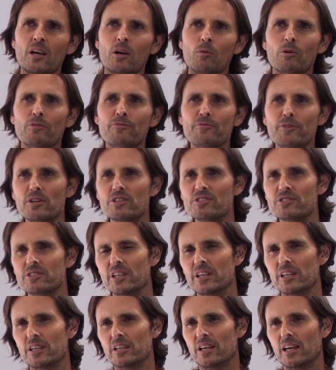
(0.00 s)
Well,
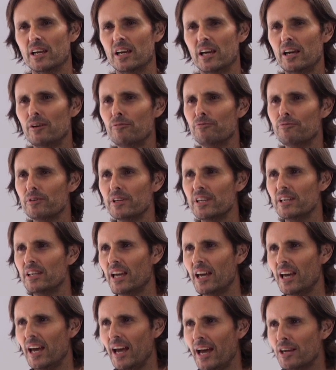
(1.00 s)
firstly,
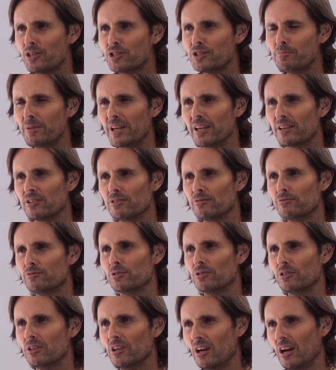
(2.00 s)
every aspect of
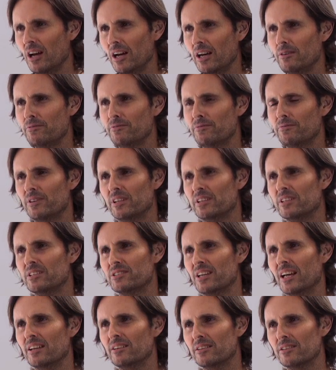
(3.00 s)
your life that
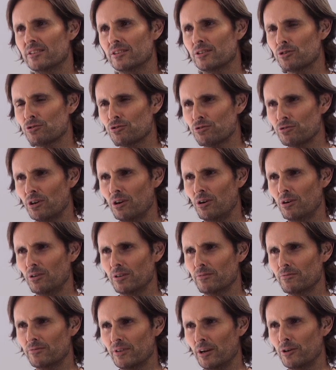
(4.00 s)
is under the control
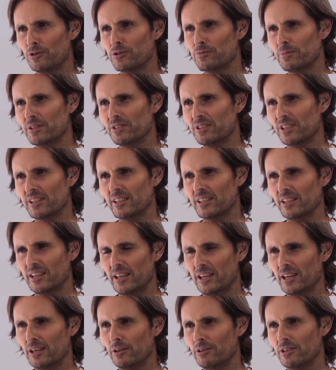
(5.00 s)
of those particular
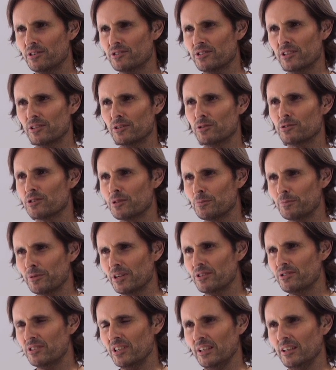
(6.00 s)
areas that you're
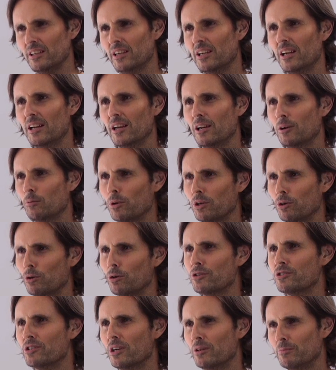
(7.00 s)
suppressing will
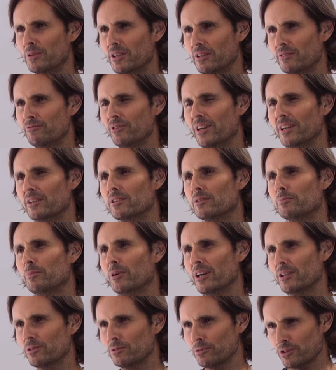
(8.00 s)
also be affected
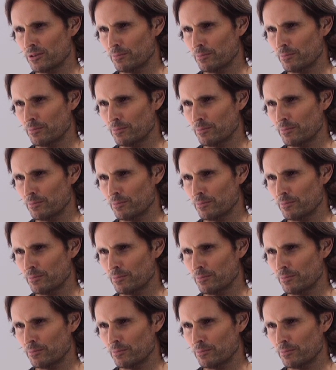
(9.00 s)
by your